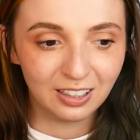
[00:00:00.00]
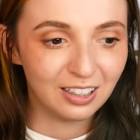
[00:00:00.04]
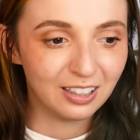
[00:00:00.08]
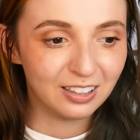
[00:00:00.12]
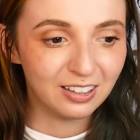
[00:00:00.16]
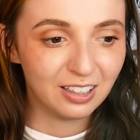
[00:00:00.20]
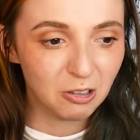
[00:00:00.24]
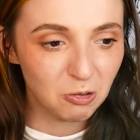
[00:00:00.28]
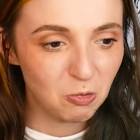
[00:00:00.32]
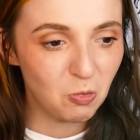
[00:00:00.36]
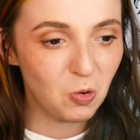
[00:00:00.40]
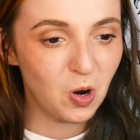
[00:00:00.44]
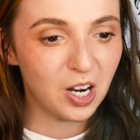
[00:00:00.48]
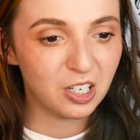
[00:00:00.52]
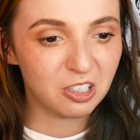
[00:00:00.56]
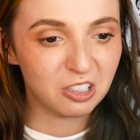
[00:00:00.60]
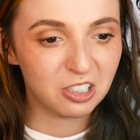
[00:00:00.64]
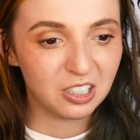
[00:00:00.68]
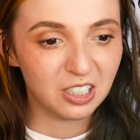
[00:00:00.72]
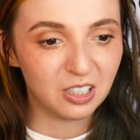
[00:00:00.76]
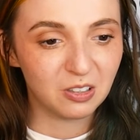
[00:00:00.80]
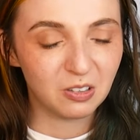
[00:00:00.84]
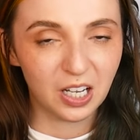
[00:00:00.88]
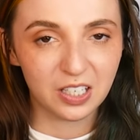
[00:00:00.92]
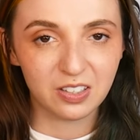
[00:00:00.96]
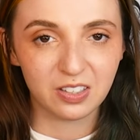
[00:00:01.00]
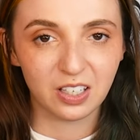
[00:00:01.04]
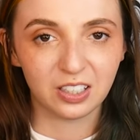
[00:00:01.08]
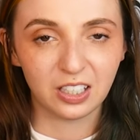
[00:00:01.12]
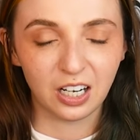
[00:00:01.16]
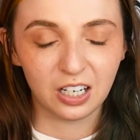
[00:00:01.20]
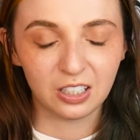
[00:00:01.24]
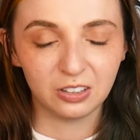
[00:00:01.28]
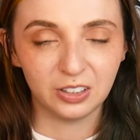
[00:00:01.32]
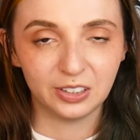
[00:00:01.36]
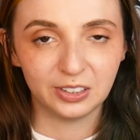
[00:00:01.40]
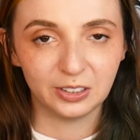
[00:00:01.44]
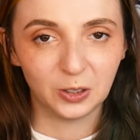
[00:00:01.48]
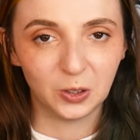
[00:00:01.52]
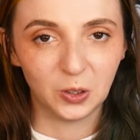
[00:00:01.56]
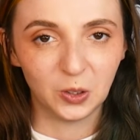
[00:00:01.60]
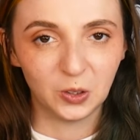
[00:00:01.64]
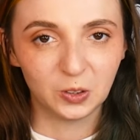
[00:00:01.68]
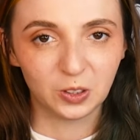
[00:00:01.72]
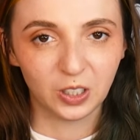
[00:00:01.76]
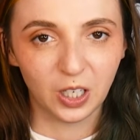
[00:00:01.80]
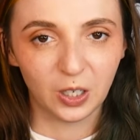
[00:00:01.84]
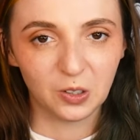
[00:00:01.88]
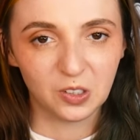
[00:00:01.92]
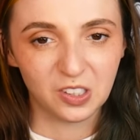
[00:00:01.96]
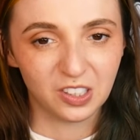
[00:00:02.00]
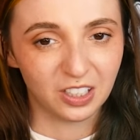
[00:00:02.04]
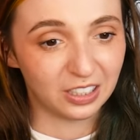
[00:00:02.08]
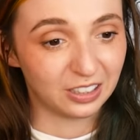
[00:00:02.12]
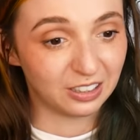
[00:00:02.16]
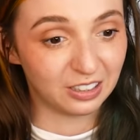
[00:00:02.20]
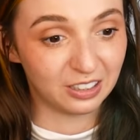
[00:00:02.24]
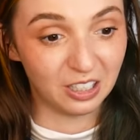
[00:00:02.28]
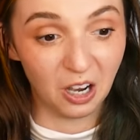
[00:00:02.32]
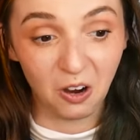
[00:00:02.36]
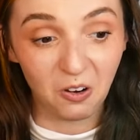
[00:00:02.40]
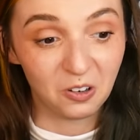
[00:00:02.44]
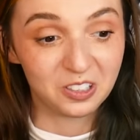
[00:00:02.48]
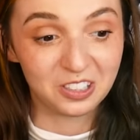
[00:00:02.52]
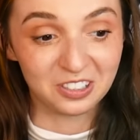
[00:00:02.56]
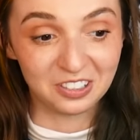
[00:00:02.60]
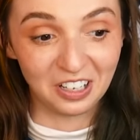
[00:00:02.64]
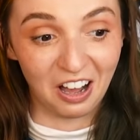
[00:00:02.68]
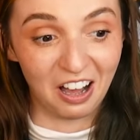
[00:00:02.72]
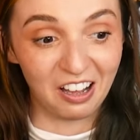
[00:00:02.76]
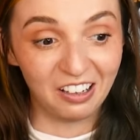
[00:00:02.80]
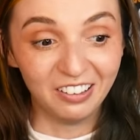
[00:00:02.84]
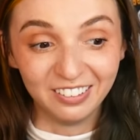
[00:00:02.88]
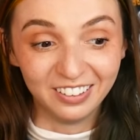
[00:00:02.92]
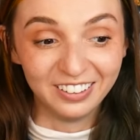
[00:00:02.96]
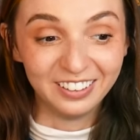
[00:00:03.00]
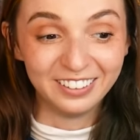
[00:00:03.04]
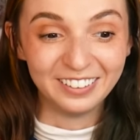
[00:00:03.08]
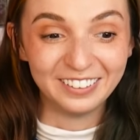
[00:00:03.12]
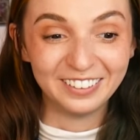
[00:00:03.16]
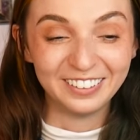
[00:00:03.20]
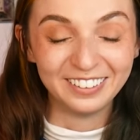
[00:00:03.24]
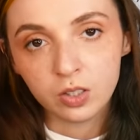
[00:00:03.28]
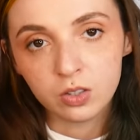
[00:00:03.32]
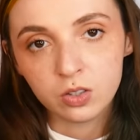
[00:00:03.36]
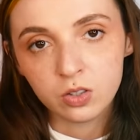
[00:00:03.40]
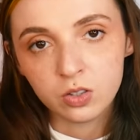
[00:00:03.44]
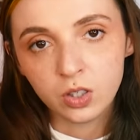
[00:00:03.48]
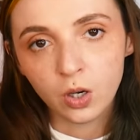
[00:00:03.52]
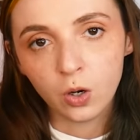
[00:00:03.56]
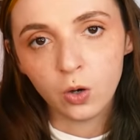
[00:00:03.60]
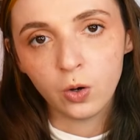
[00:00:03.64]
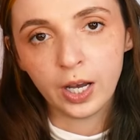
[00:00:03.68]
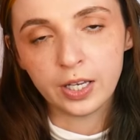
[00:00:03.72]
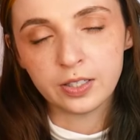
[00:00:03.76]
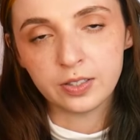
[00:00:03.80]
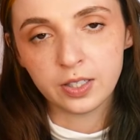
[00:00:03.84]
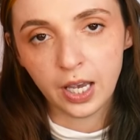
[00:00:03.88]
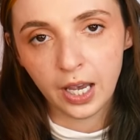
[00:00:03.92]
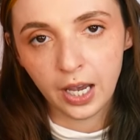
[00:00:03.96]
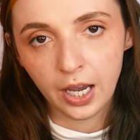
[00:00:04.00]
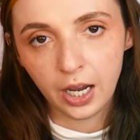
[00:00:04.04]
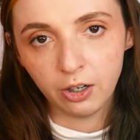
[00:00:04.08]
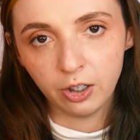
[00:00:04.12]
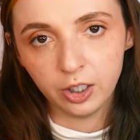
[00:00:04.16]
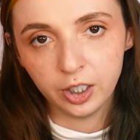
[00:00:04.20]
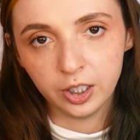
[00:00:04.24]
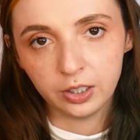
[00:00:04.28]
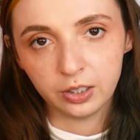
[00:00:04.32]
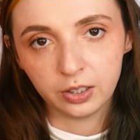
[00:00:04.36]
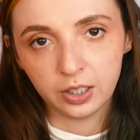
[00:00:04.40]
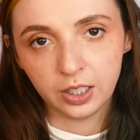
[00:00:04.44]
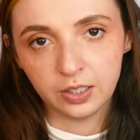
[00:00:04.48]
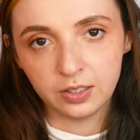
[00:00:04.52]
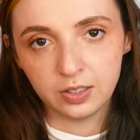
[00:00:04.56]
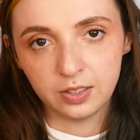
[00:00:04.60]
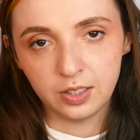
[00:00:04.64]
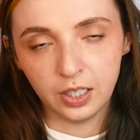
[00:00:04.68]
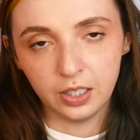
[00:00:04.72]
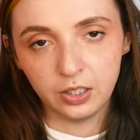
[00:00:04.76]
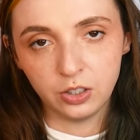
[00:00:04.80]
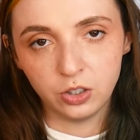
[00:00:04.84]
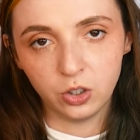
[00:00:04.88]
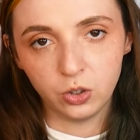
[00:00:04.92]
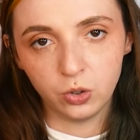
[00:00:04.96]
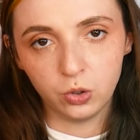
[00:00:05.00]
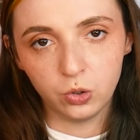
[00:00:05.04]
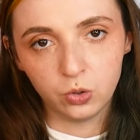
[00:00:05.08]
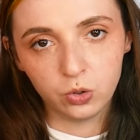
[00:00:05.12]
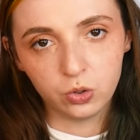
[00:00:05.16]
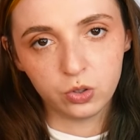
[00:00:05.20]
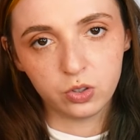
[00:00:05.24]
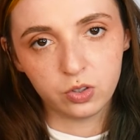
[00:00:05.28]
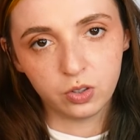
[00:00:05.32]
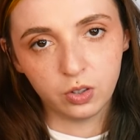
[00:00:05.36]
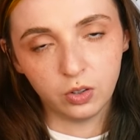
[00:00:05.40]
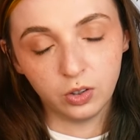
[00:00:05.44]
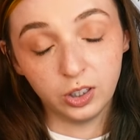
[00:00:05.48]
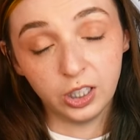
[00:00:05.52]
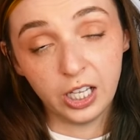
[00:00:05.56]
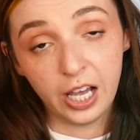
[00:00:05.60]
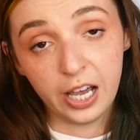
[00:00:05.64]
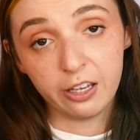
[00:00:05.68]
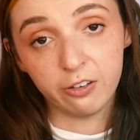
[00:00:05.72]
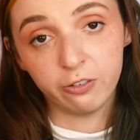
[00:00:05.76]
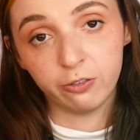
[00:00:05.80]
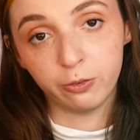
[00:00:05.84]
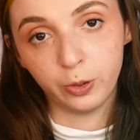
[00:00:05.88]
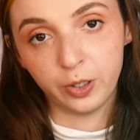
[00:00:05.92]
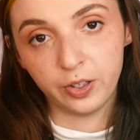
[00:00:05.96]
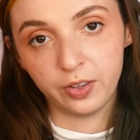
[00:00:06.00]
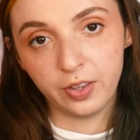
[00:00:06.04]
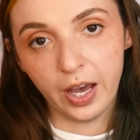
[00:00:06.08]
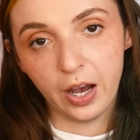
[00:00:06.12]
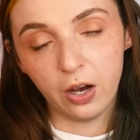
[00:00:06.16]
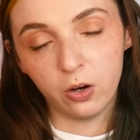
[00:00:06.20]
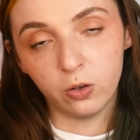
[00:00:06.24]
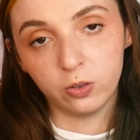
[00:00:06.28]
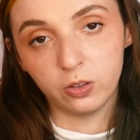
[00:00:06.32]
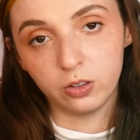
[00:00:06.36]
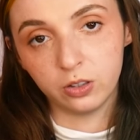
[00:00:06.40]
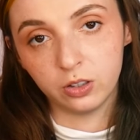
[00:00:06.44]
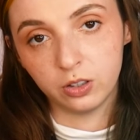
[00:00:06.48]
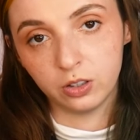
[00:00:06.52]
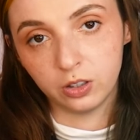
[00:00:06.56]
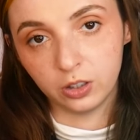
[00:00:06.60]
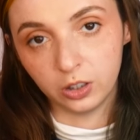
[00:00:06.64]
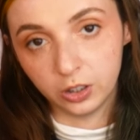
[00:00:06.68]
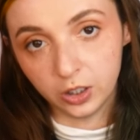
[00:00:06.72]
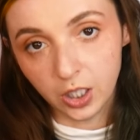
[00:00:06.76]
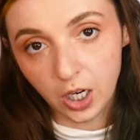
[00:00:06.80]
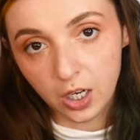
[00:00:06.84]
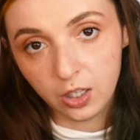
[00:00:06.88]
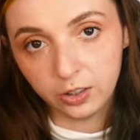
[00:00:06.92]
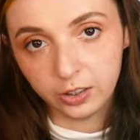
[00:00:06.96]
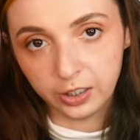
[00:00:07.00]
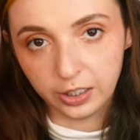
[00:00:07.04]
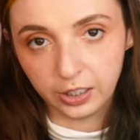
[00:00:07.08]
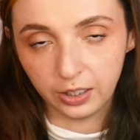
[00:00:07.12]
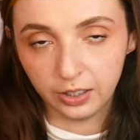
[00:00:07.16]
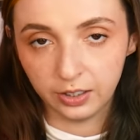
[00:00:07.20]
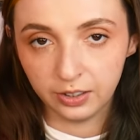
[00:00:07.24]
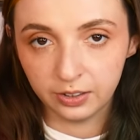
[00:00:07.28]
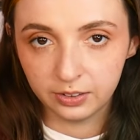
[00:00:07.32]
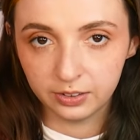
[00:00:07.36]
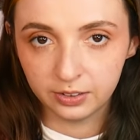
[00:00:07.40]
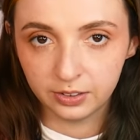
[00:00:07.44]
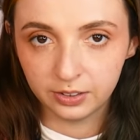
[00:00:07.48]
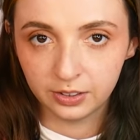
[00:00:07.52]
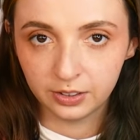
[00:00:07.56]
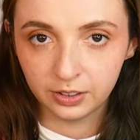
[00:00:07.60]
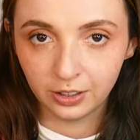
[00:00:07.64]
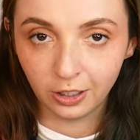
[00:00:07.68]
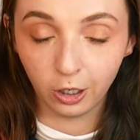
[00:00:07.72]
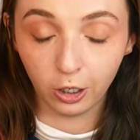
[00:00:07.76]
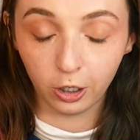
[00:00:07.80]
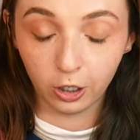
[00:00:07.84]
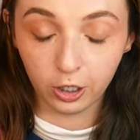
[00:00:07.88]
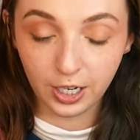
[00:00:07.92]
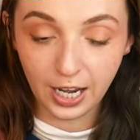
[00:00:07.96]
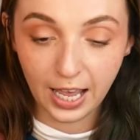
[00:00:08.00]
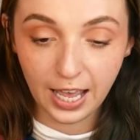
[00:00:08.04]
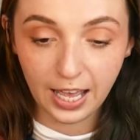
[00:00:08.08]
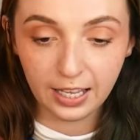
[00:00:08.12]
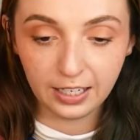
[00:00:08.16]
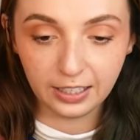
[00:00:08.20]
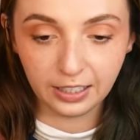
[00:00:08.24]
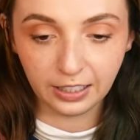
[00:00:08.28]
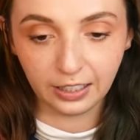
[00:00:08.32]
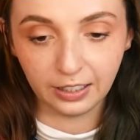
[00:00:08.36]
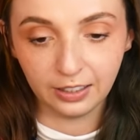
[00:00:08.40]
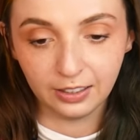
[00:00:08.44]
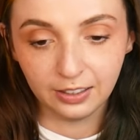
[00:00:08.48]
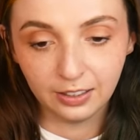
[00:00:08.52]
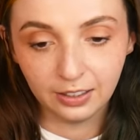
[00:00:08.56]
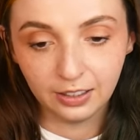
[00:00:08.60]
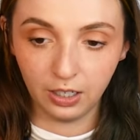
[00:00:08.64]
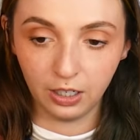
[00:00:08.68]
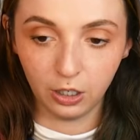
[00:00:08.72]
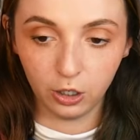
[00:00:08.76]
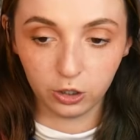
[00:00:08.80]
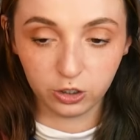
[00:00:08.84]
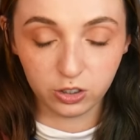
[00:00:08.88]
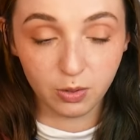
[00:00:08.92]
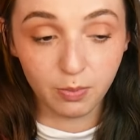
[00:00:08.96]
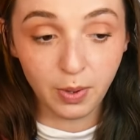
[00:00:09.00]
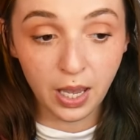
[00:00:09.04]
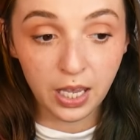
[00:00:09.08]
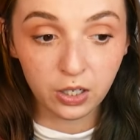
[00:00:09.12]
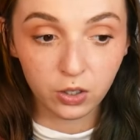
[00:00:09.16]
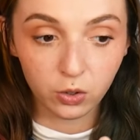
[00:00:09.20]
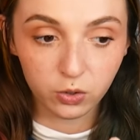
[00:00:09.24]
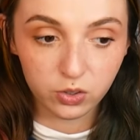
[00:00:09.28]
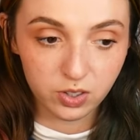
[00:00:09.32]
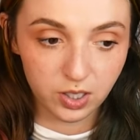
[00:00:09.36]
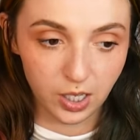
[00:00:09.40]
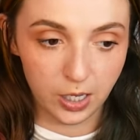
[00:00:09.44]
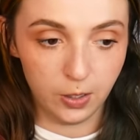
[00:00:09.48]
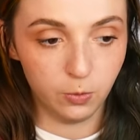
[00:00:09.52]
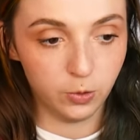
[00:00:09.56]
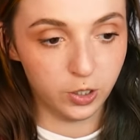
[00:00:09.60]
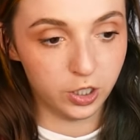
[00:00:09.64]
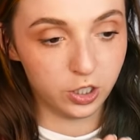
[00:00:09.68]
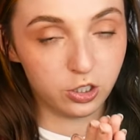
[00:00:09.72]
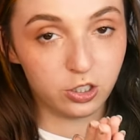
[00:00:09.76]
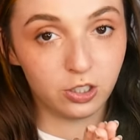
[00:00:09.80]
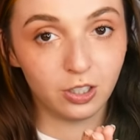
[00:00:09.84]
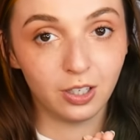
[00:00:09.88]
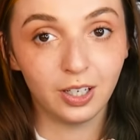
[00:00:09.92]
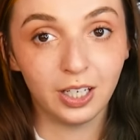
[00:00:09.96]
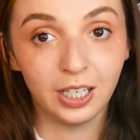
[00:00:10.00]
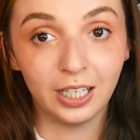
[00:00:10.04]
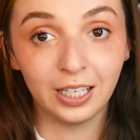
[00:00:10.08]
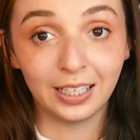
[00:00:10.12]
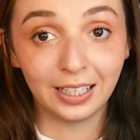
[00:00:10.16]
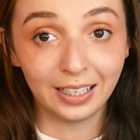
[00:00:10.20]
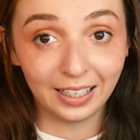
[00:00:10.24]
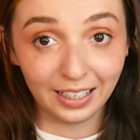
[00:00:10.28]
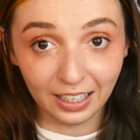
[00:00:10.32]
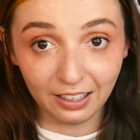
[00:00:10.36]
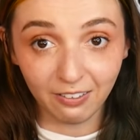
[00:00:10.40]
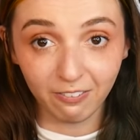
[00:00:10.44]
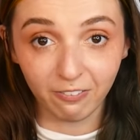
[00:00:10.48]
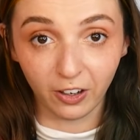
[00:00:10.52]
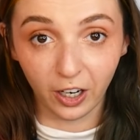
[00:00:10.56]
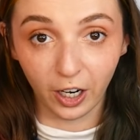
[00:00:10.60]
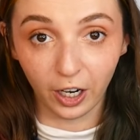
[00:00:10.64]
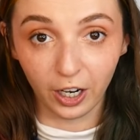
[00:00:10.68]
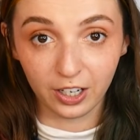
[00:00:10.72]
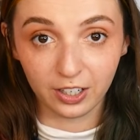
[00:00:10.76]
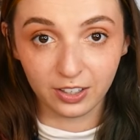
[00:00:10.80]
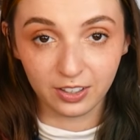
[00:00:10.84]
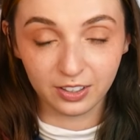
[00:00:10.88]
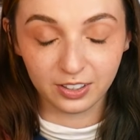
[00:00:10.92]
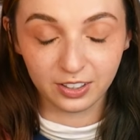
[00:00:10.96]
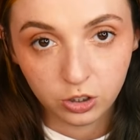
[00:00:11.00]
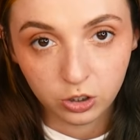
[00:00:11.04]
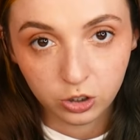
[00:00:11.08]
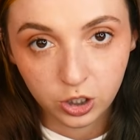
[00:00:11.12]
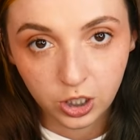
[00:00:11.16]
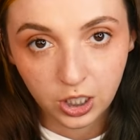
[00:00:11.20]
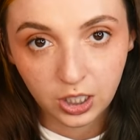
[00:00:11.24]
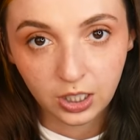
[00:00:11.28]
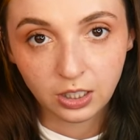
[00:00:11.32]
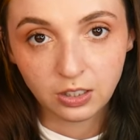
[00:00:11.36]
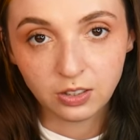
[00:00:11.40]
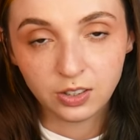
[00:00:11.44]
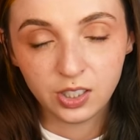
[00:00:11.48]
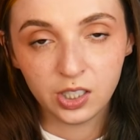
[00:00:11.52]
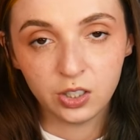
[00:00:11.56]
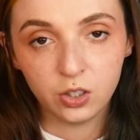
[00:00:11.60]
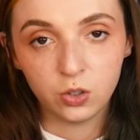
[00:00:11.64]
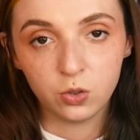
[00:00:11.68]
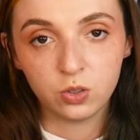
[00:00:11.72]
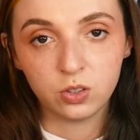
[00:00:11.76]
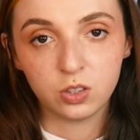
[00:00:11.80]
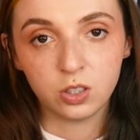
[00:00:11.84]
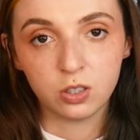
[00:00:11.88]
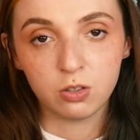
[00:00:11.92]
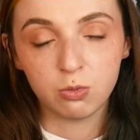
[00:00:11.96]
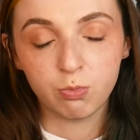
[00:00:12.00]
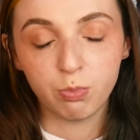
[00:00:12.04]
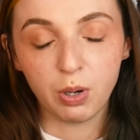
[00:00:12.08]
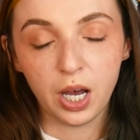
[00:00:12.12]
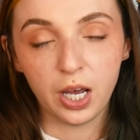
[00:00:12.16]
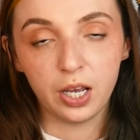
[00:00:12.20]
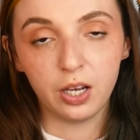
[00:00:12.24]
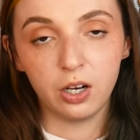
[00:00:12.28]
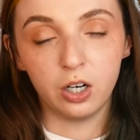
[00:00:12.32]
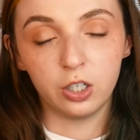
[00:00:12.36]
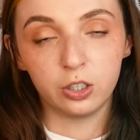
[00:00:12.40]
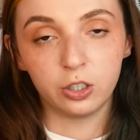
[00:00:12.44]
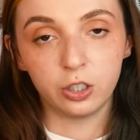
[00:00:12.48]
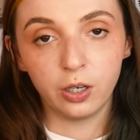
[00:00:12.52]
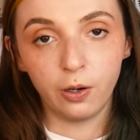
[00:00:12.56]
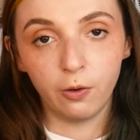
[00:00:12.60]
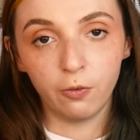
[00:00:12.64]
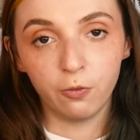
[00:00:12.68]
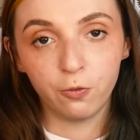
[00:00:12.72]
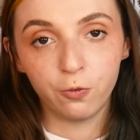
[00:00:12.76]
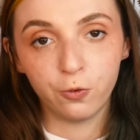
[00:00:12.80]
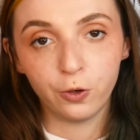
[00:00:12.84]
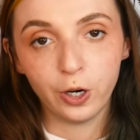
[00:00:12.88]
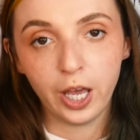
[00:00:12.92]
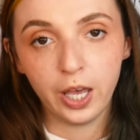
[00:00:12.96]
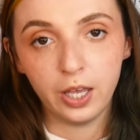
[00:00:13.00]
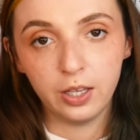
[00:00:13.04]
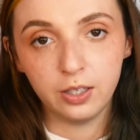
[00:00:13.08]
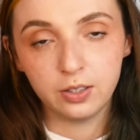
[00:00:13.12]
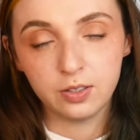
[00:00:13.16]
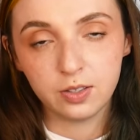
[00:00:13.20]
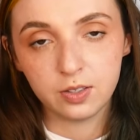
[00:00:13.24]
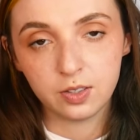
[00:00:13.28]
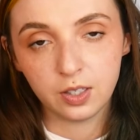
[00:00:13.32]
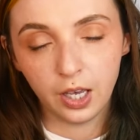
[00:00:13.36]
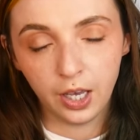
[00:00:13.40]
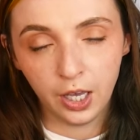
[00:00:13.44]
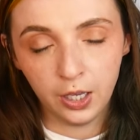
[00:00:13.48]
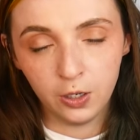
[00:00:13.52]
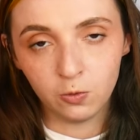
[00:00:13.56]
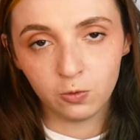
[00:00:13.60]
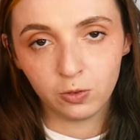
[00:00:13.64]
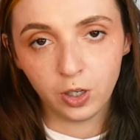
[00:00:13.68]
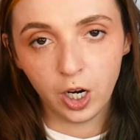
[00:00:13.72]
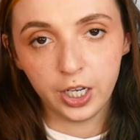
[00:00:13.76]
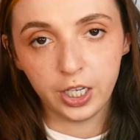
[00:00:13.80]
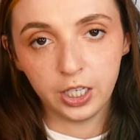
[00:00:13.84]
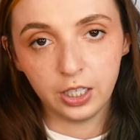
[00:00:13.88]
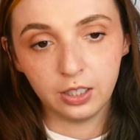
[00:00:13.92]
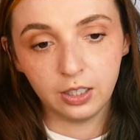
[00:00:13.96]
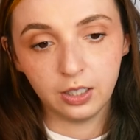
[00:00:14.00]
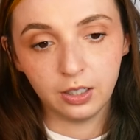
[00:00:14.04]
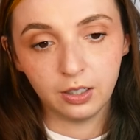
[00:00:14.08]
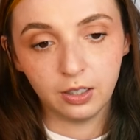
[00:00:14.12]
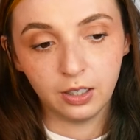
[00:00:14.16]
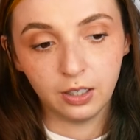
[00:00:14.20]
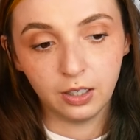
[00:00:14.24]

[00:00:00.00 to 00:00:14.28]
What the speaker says: And then watching it as I got a little older, I was like, no, it's not. So as Harriet continues life without Gully, her nanny, her tomato sandwich giver, she continues to spy on her friends and write